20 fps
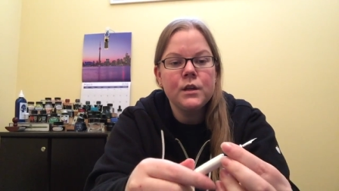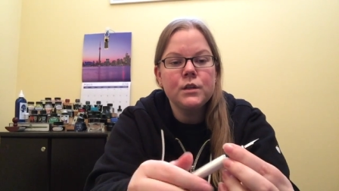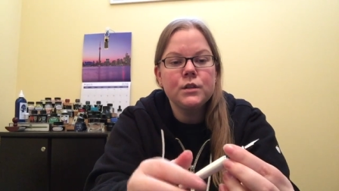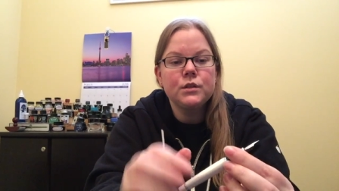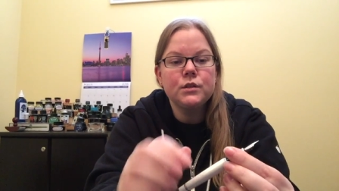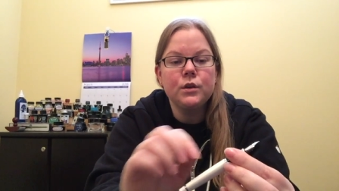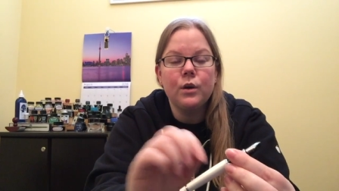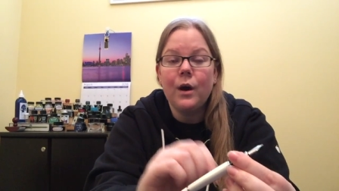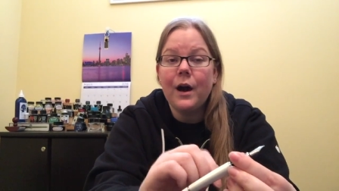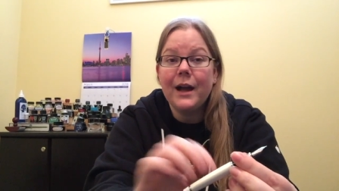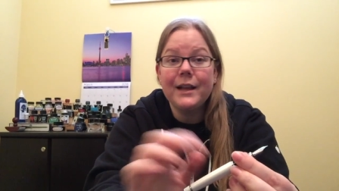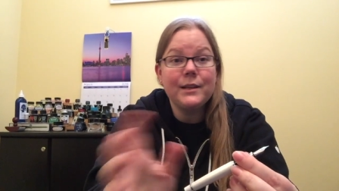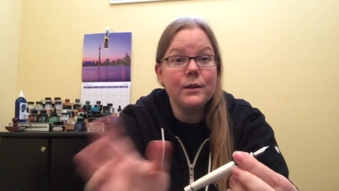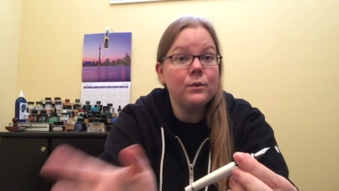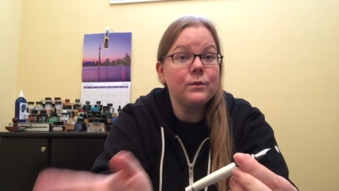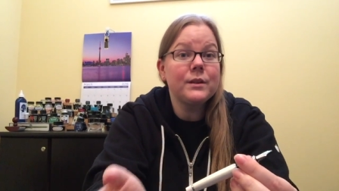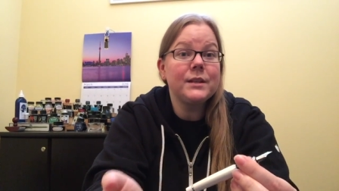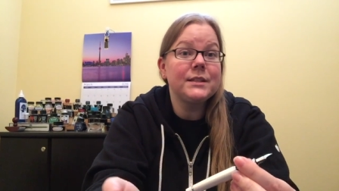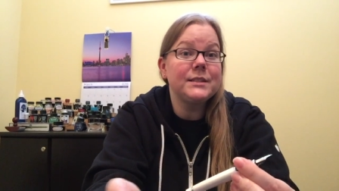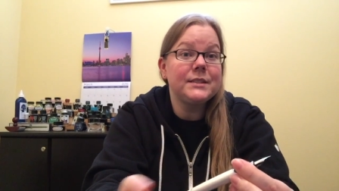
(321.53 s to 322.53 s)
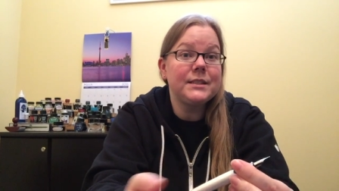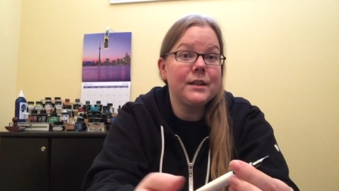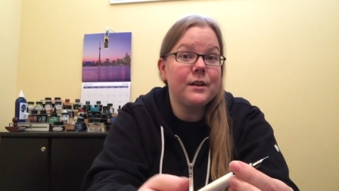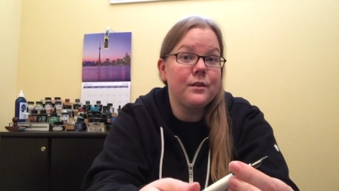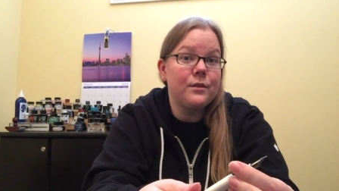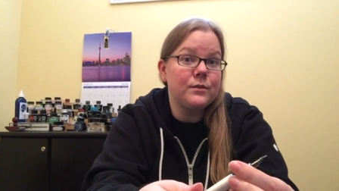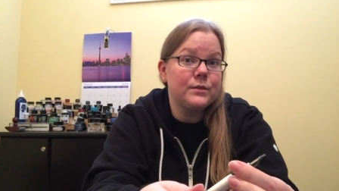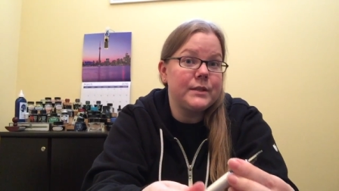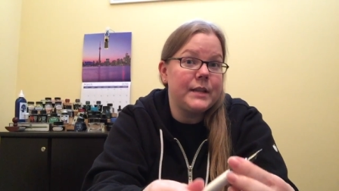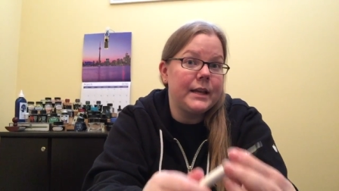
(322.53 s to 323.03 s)
So I don't consider
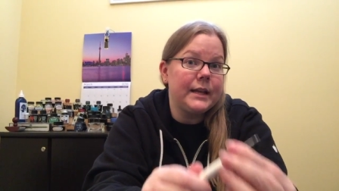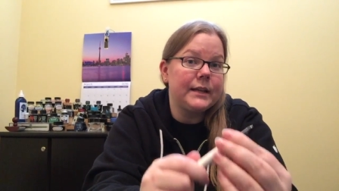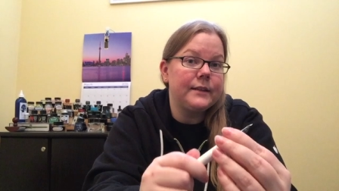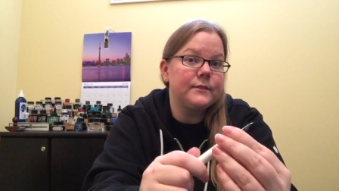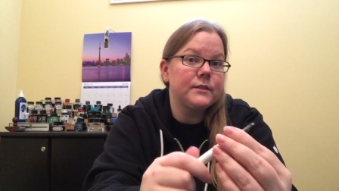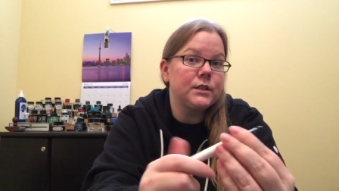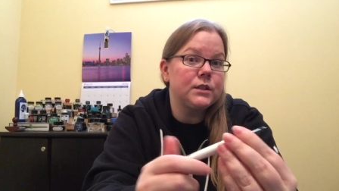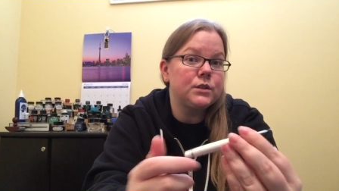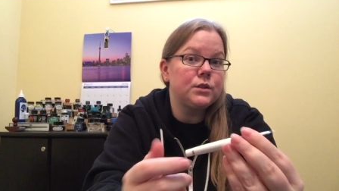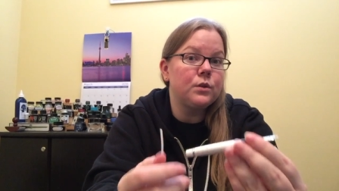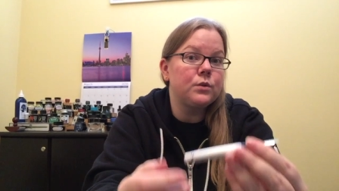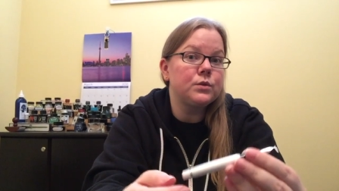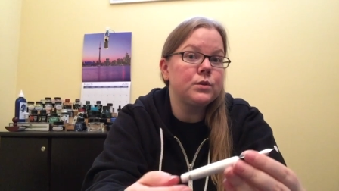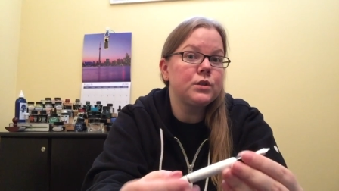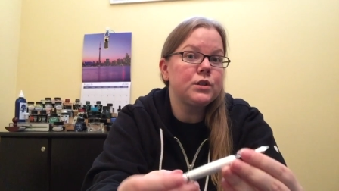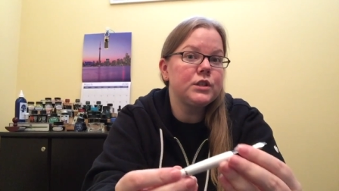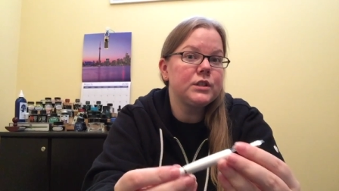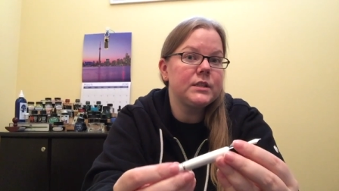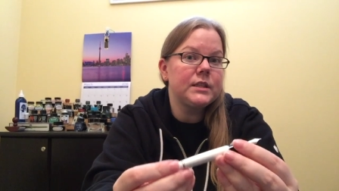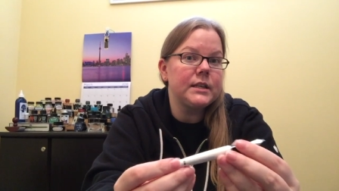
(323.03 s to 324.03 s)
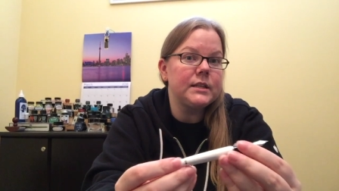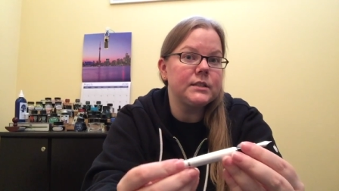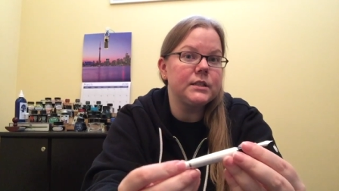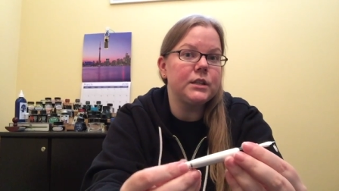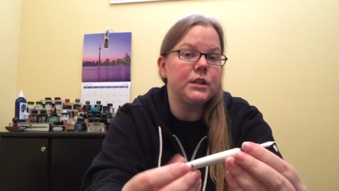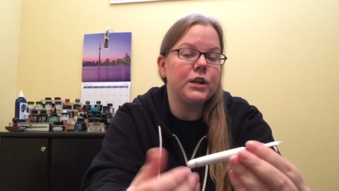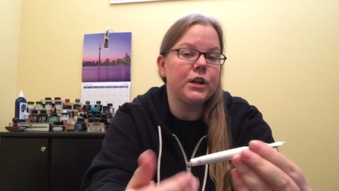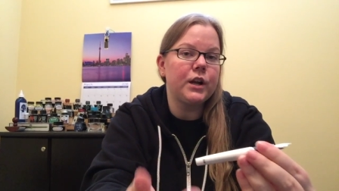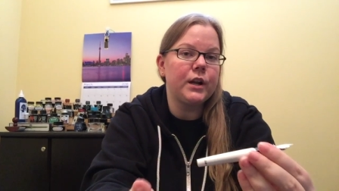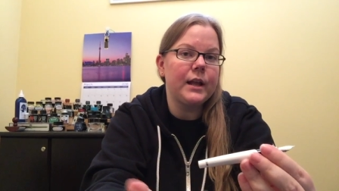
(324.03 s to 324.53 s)
those negatives because those are just things that
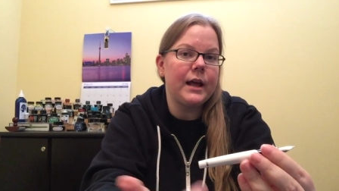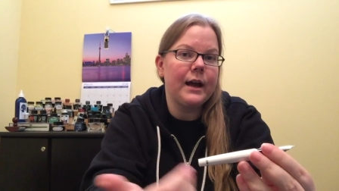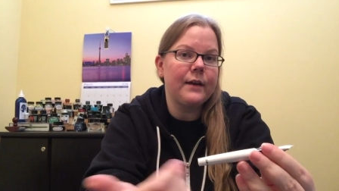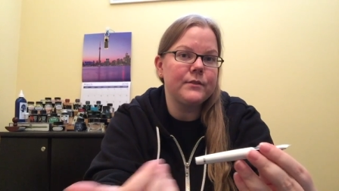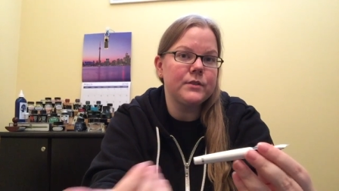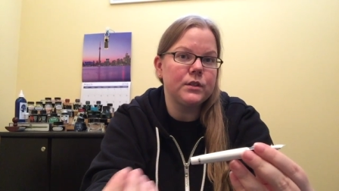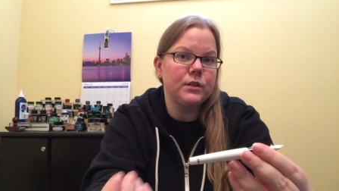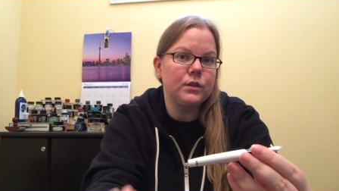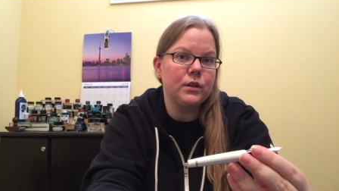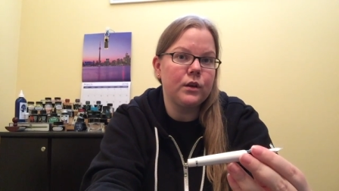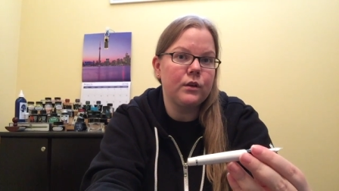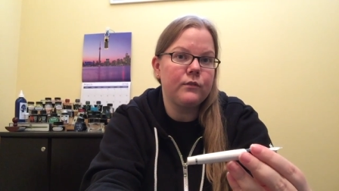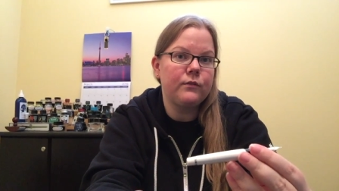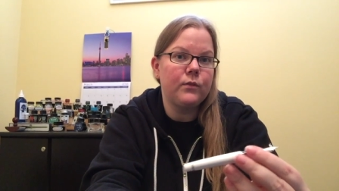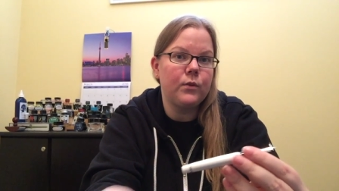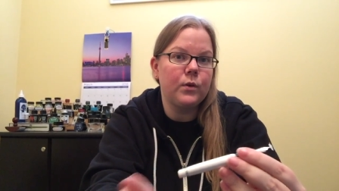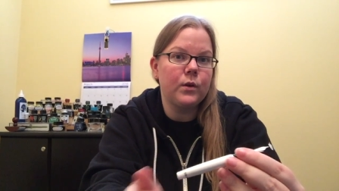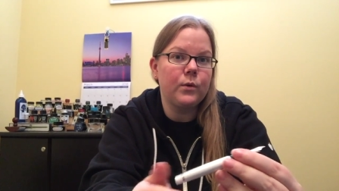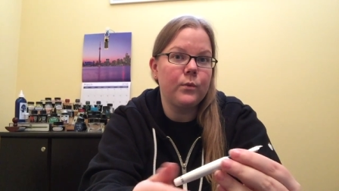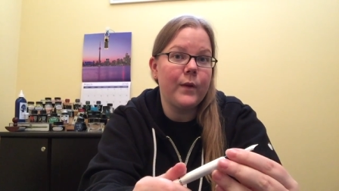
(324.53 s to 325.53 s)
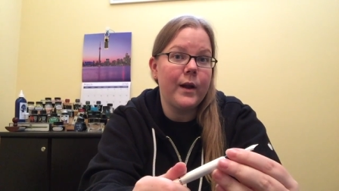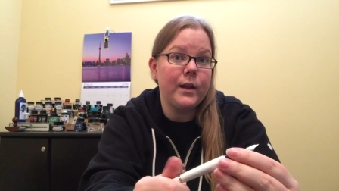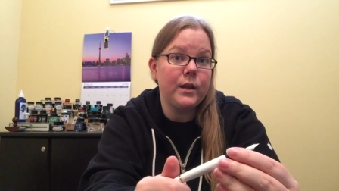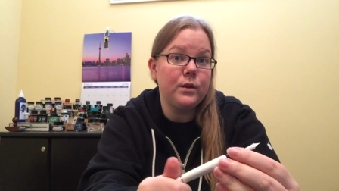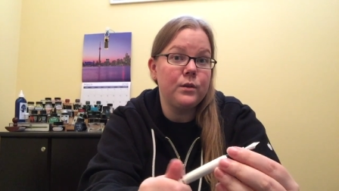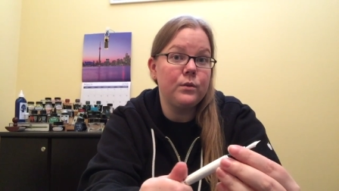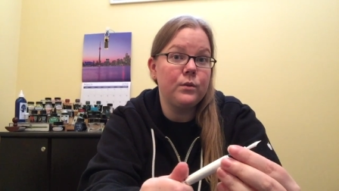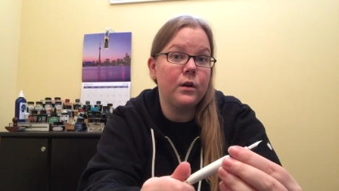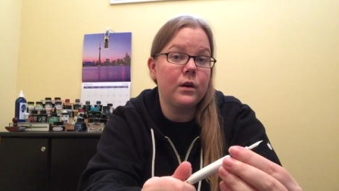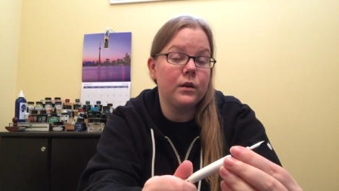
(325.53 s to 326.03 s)
you're going to have to look for when
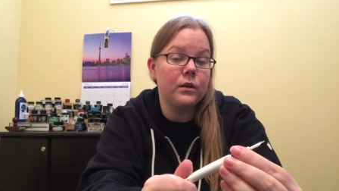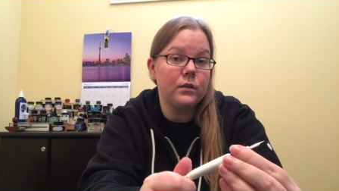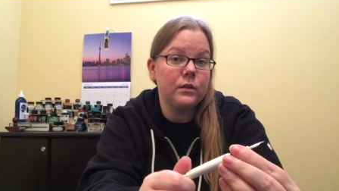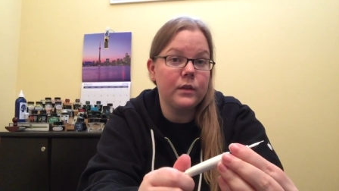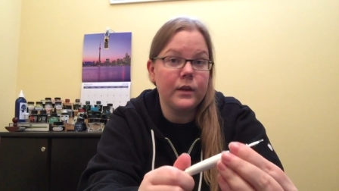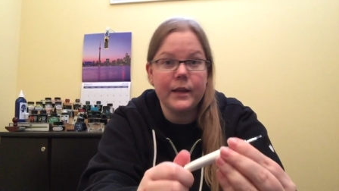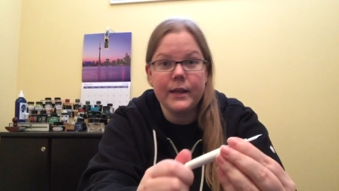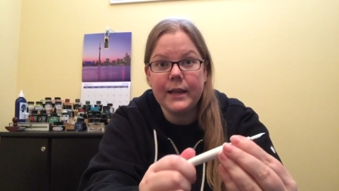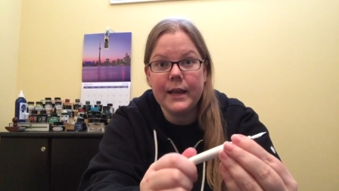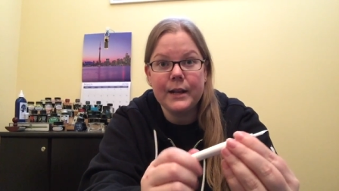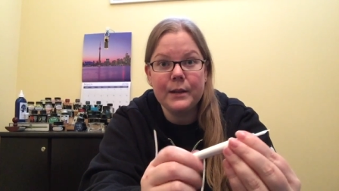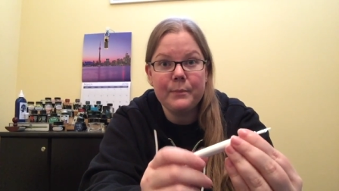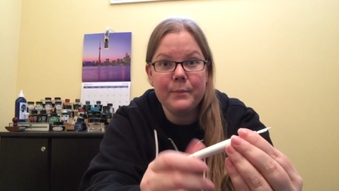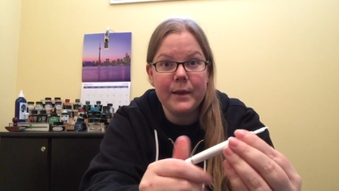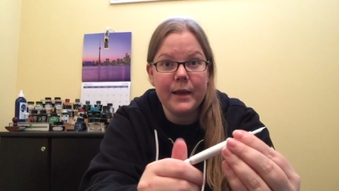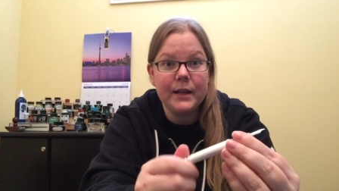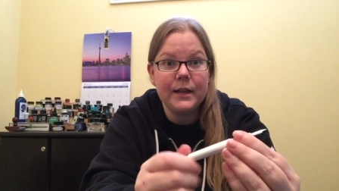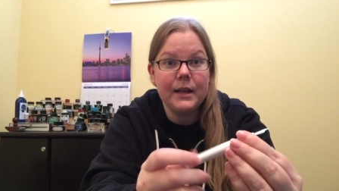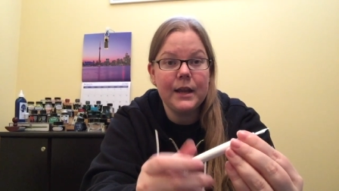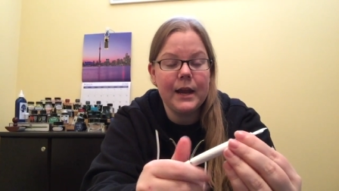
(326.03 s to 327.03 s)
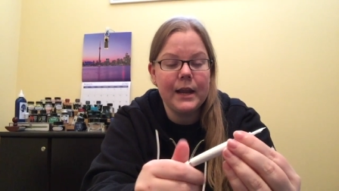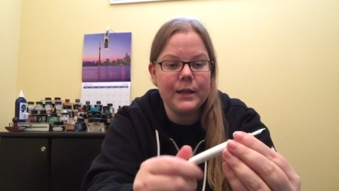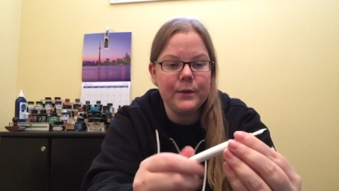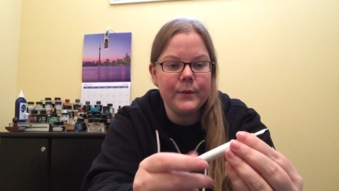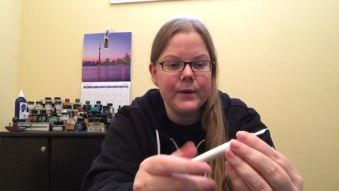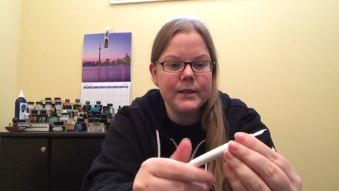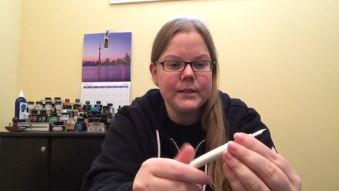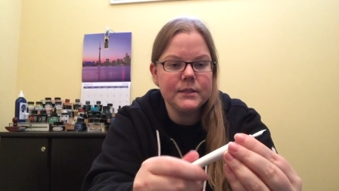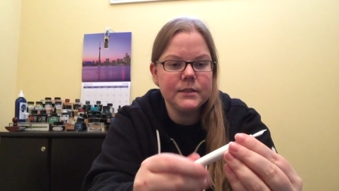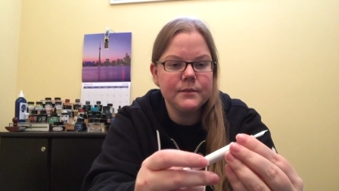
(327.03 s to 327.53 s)
you are looking at a pen
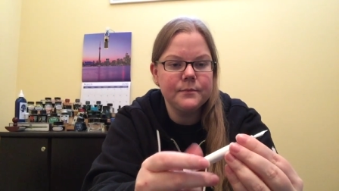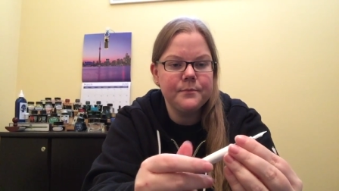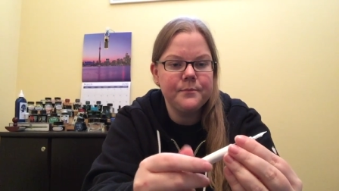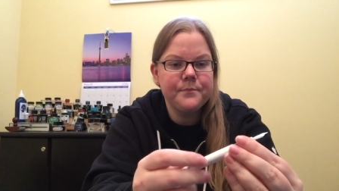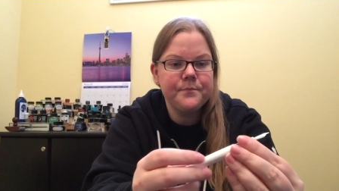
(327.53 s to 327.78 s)
anyways.